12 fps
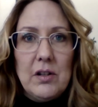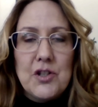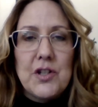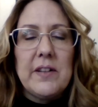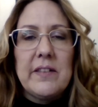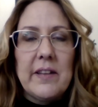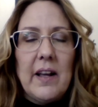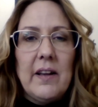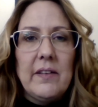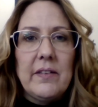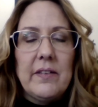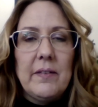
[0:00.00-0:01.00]
She
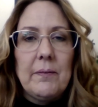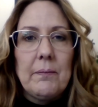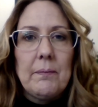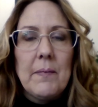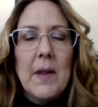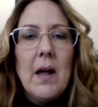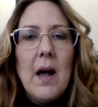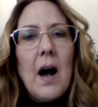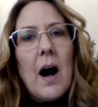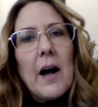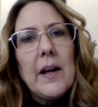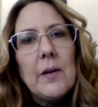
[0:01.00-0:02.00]
says,
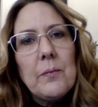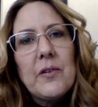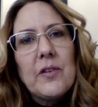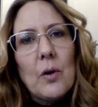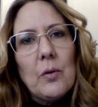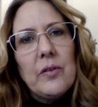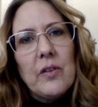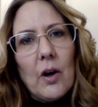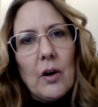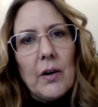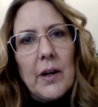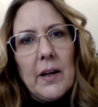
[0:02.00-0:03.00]
I am so
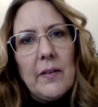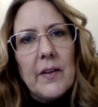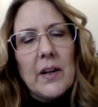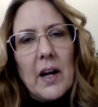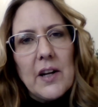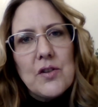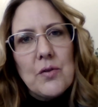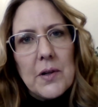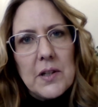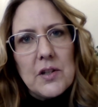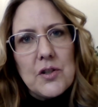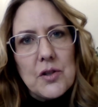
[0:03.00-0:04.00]
sorry that I
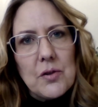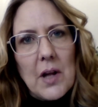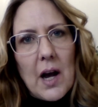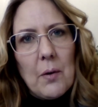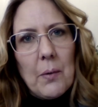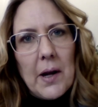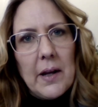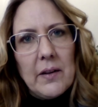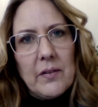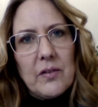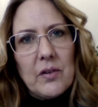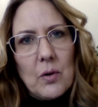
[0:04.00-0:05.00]
treated you that way
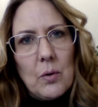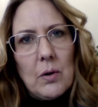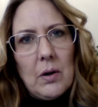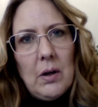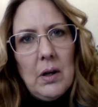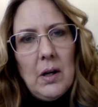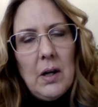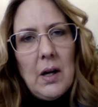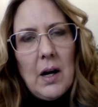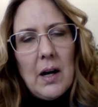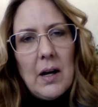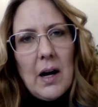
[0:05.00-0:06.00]
in school.
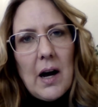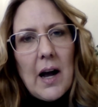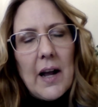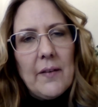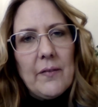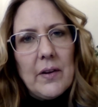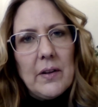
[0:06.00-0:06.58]
I